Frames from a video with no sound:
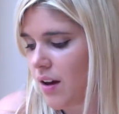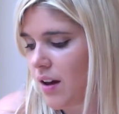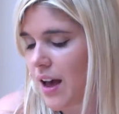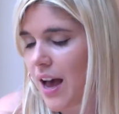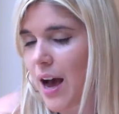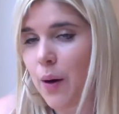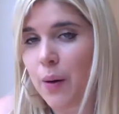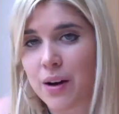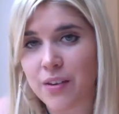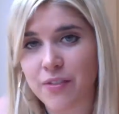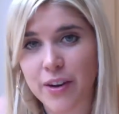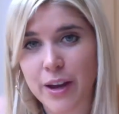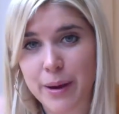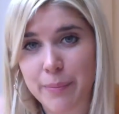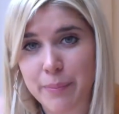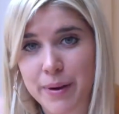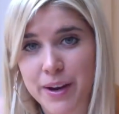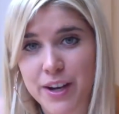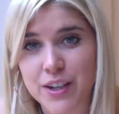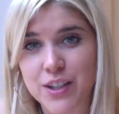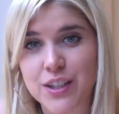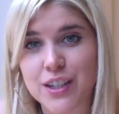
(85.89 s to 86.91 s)
However,
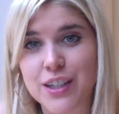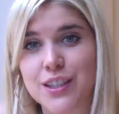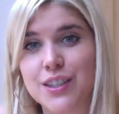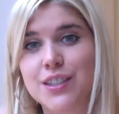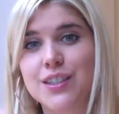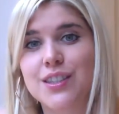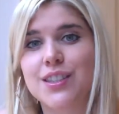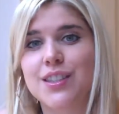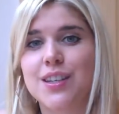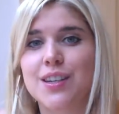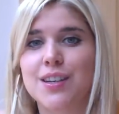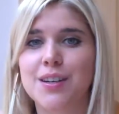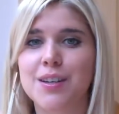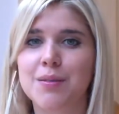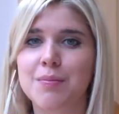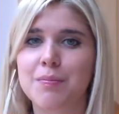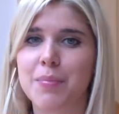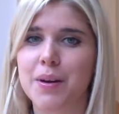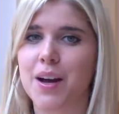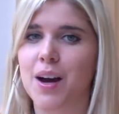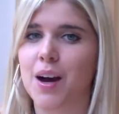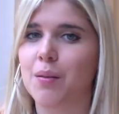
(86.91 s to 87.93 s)
because it's
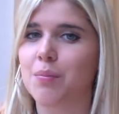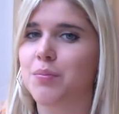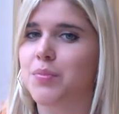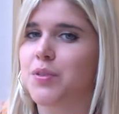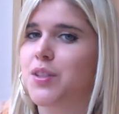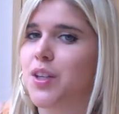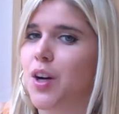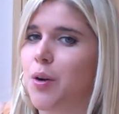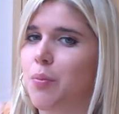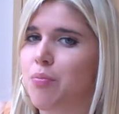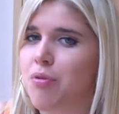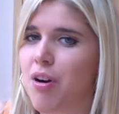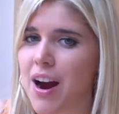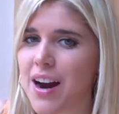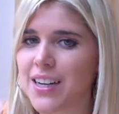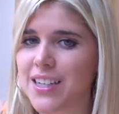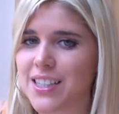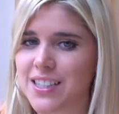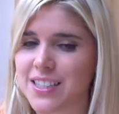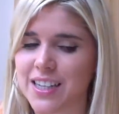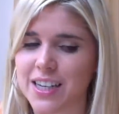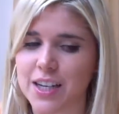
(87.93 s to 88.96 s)
become so
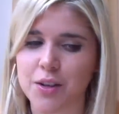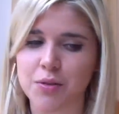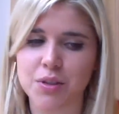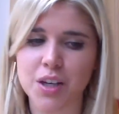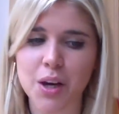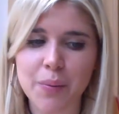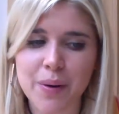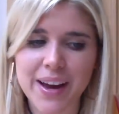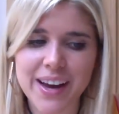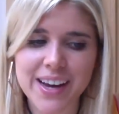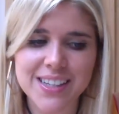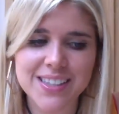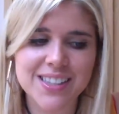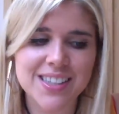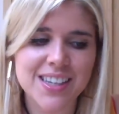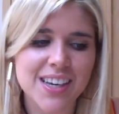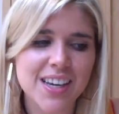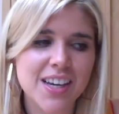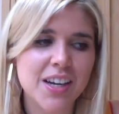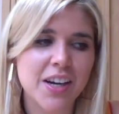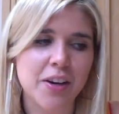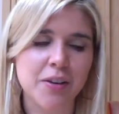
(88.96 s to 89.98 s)
practiced that you do it,
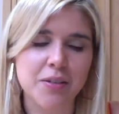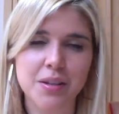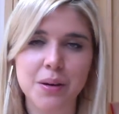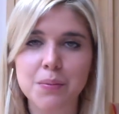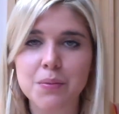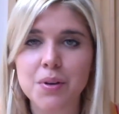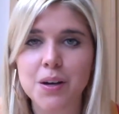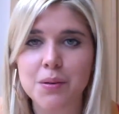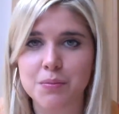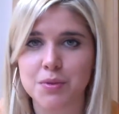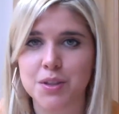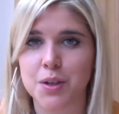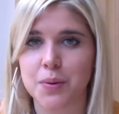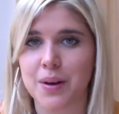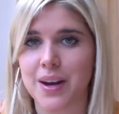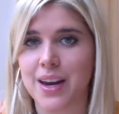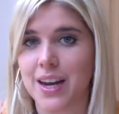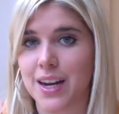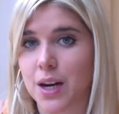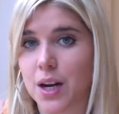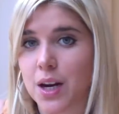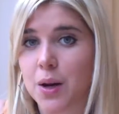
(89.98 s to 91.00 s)
you sometimes do it
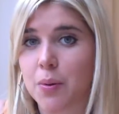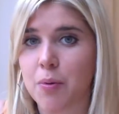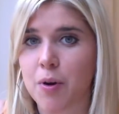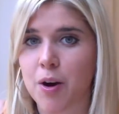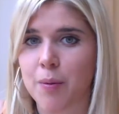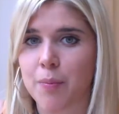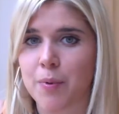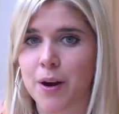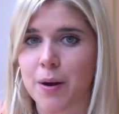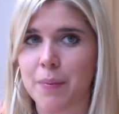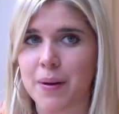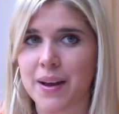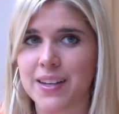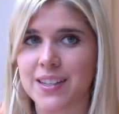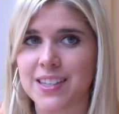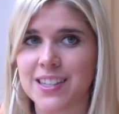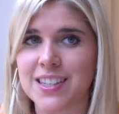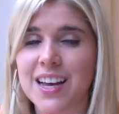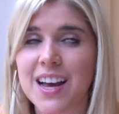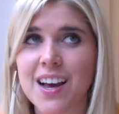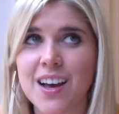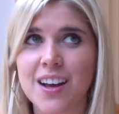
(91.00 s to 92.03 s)
in inappropriate
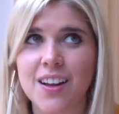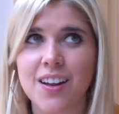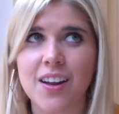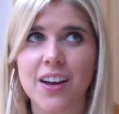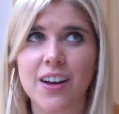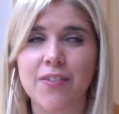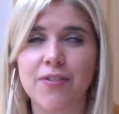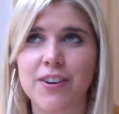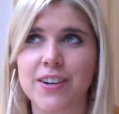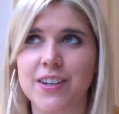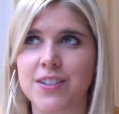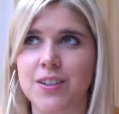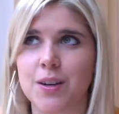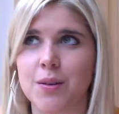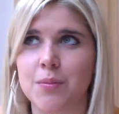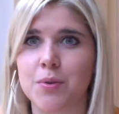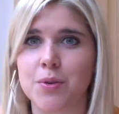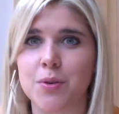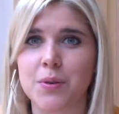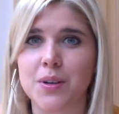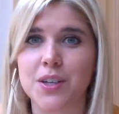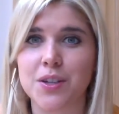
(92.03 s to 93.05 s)
places, like, for
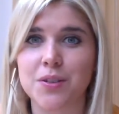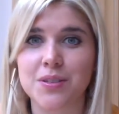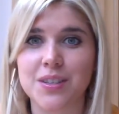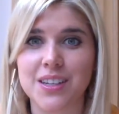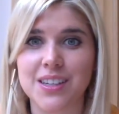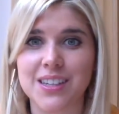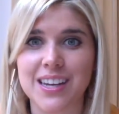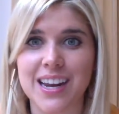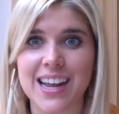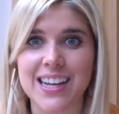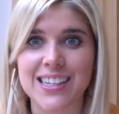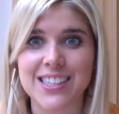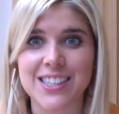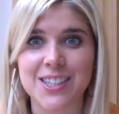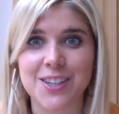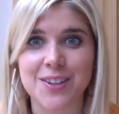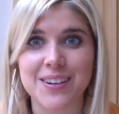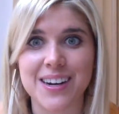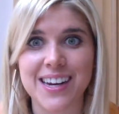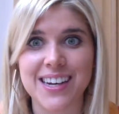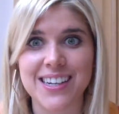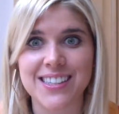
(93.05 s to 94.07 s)
example, when you send a letter to
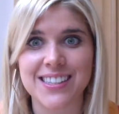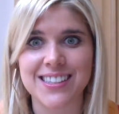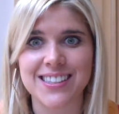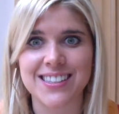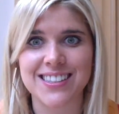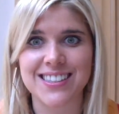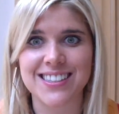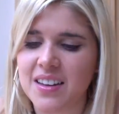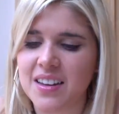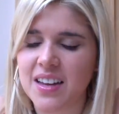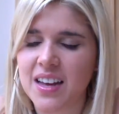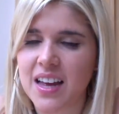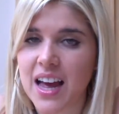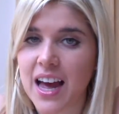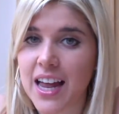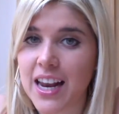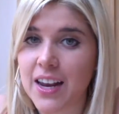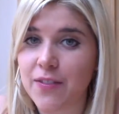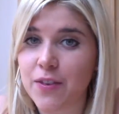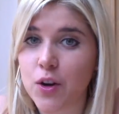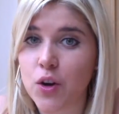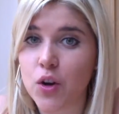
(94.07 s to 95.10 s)
an agent.
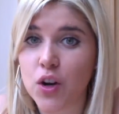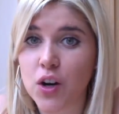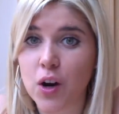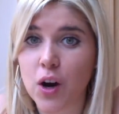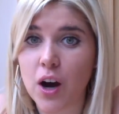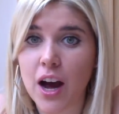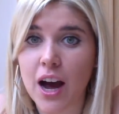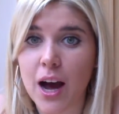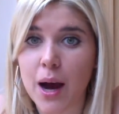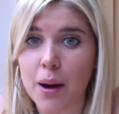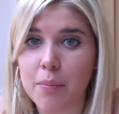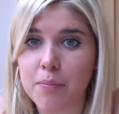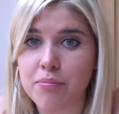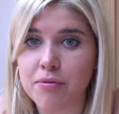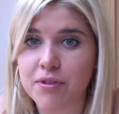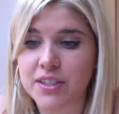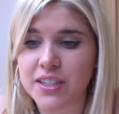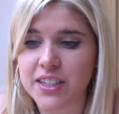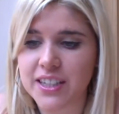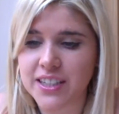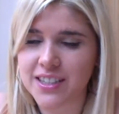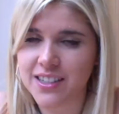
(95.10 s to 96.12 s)
And if you look at
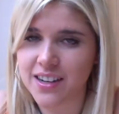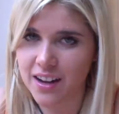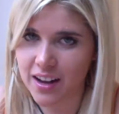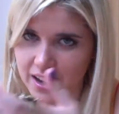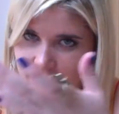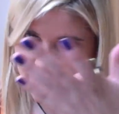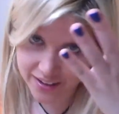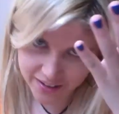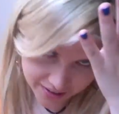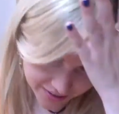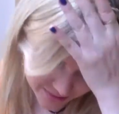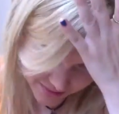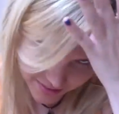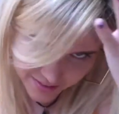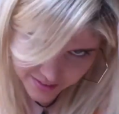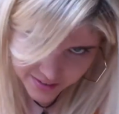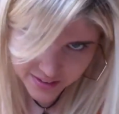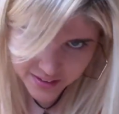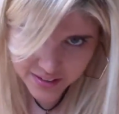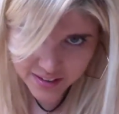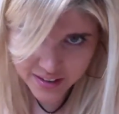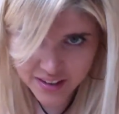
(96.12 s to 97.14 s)
British, that
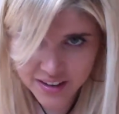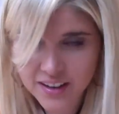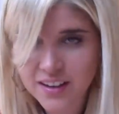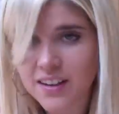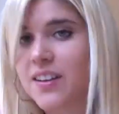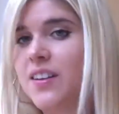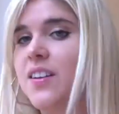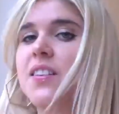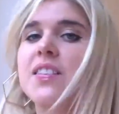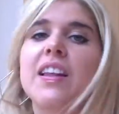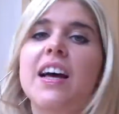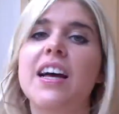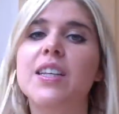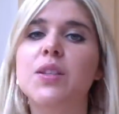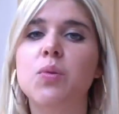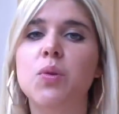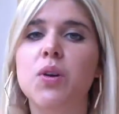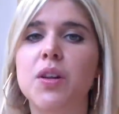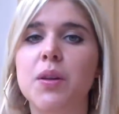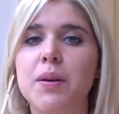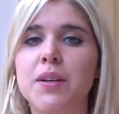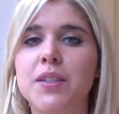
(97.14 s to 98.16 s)
is
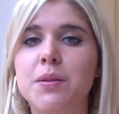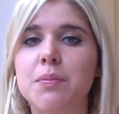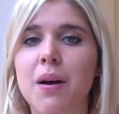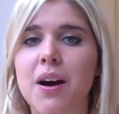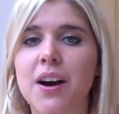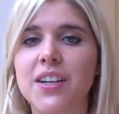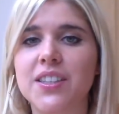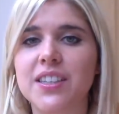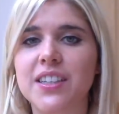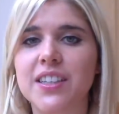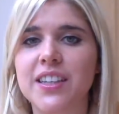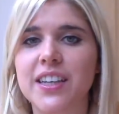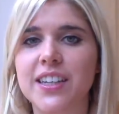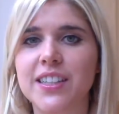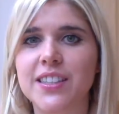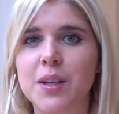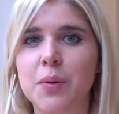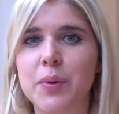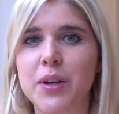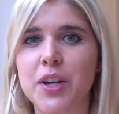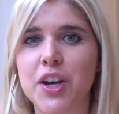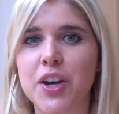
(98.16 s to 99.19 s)
one of the most embarrassing things
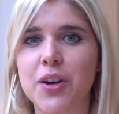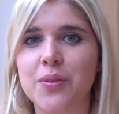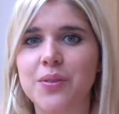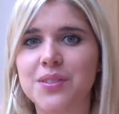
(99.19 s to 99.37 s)
that we do.